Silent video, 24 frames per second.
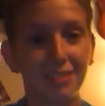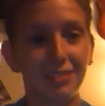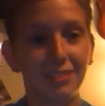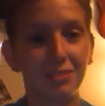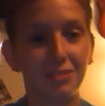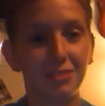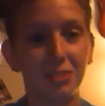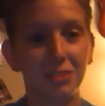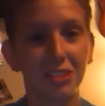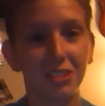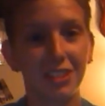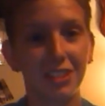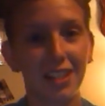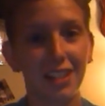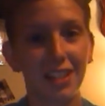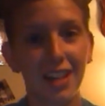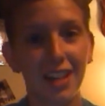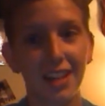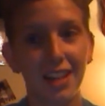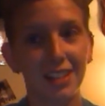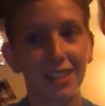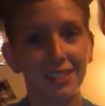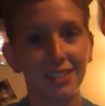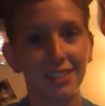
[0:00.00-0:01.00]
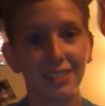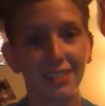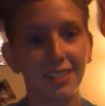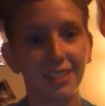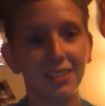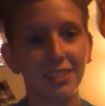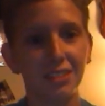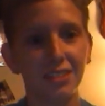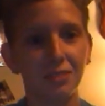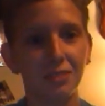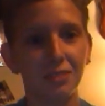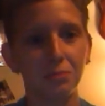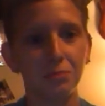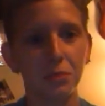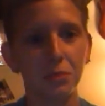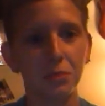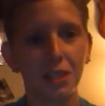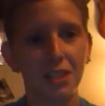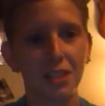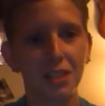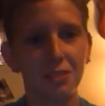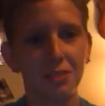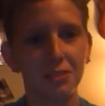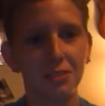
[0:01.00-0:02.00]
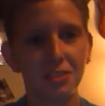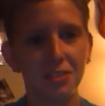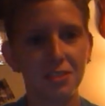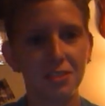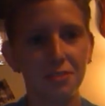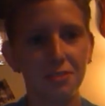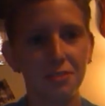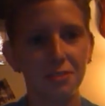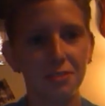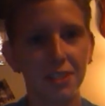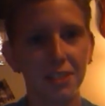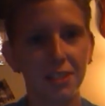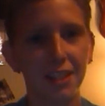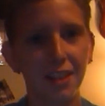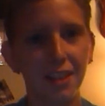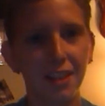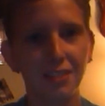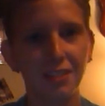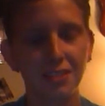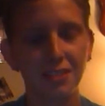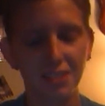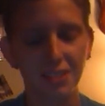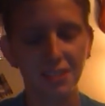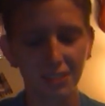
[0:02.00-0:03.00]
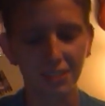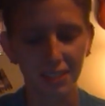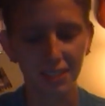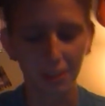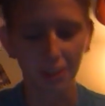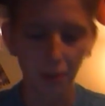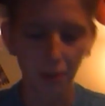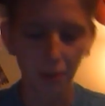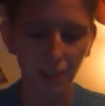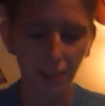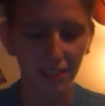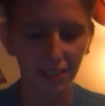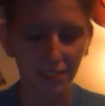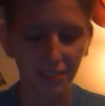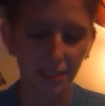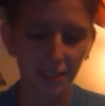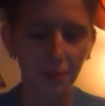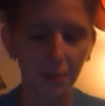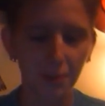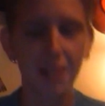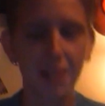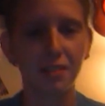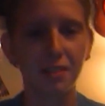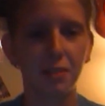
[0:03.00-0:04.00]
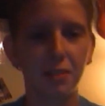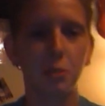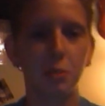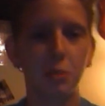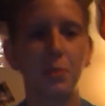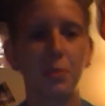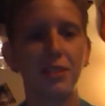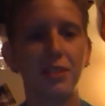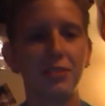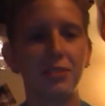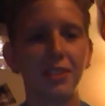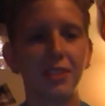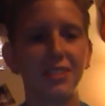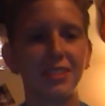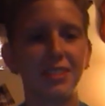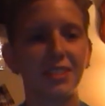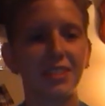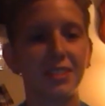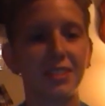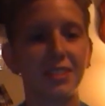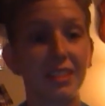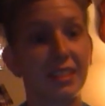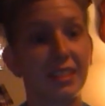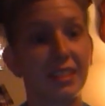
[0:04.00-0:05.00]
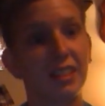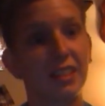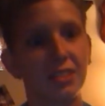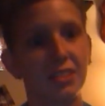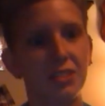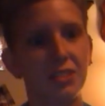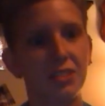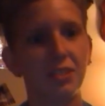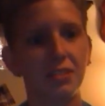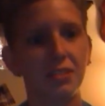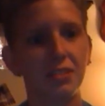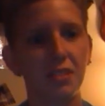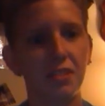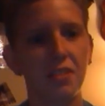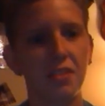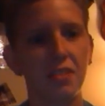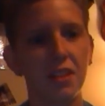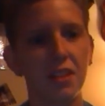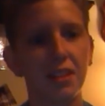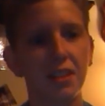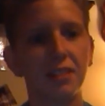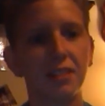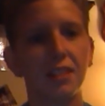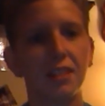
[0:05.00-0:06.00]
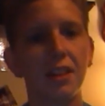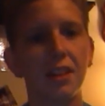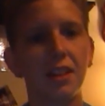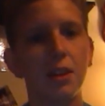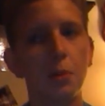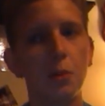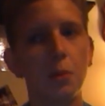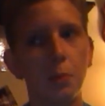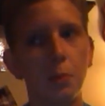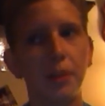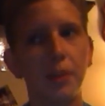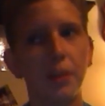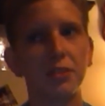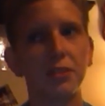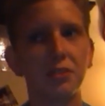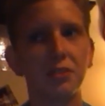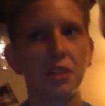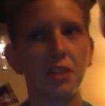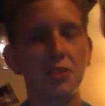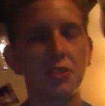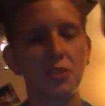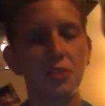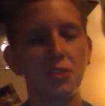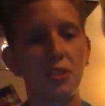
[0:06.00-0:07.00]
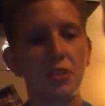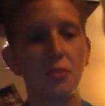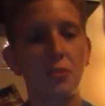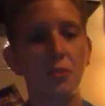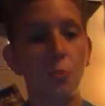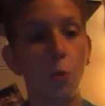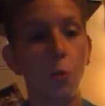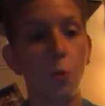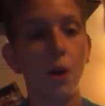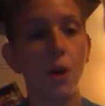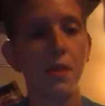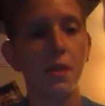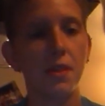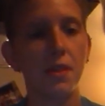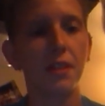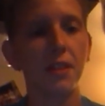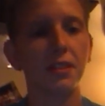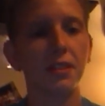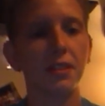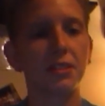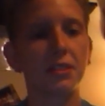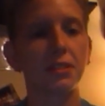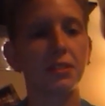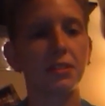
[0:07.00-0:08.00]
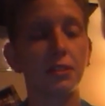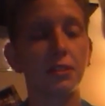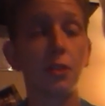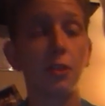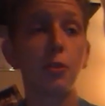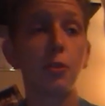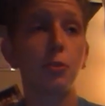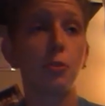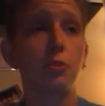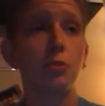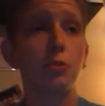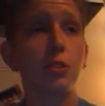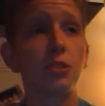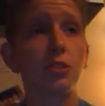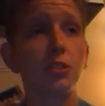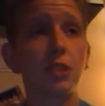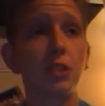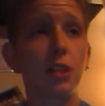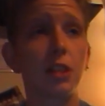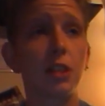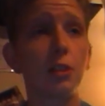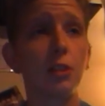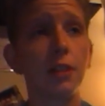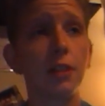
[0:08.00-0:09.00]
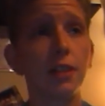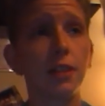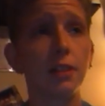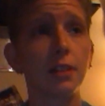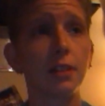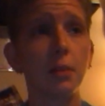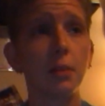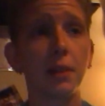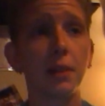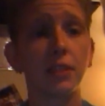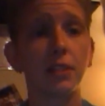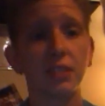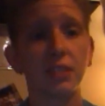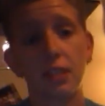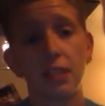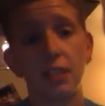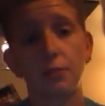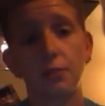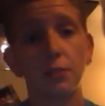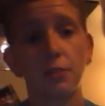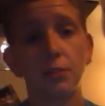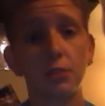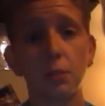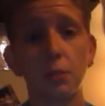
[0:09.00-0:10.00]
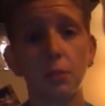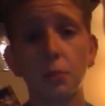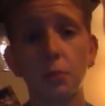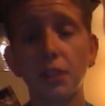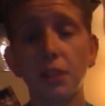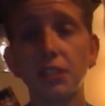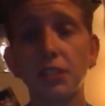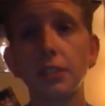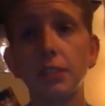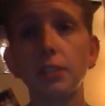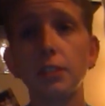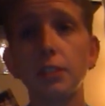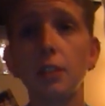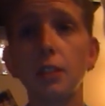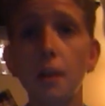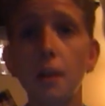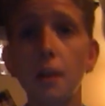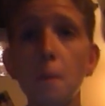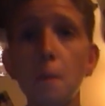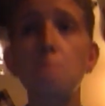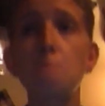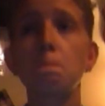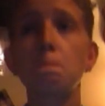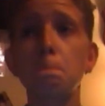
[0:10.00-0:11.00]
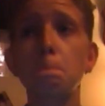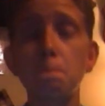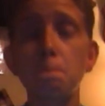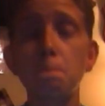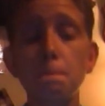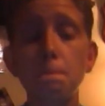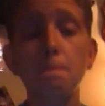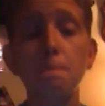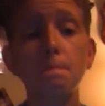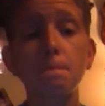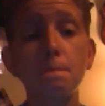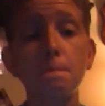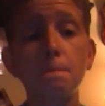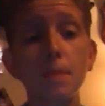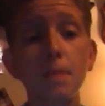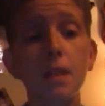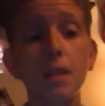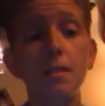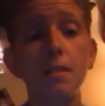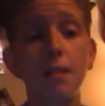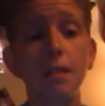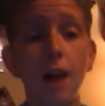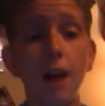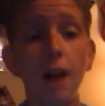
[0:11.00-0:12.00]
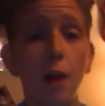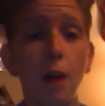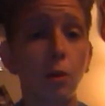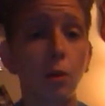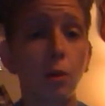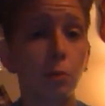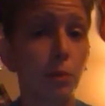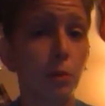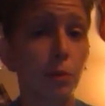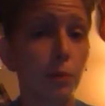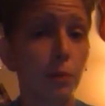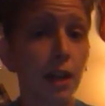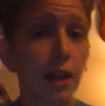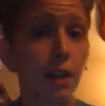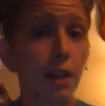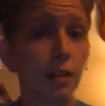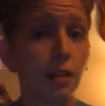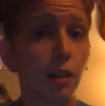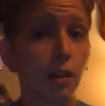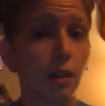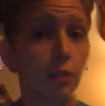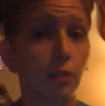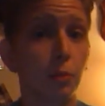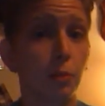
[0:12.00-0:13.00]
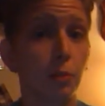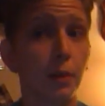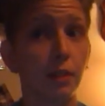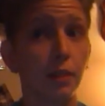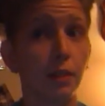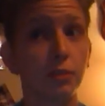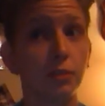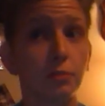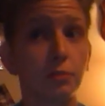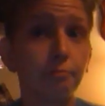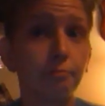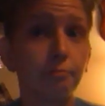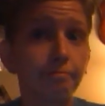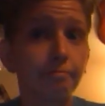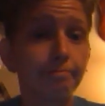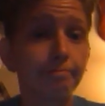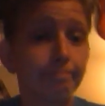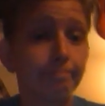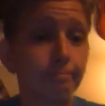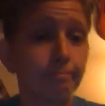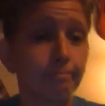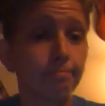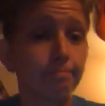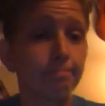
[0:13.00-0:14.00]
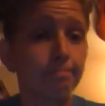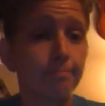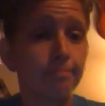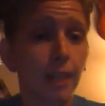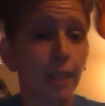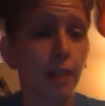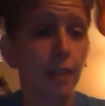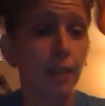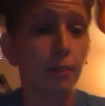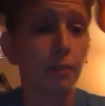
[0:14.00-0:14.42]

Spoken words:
was like, I gotta tell you something, but I don't want you to freak out, and she's like, what, you can tell me anything, we're best friends. I was like, that's just the thing, best friends shouldn't want this. So she's like, go ahead, tell me. I was like, for some reason, I want to put my hand down your pants. I don't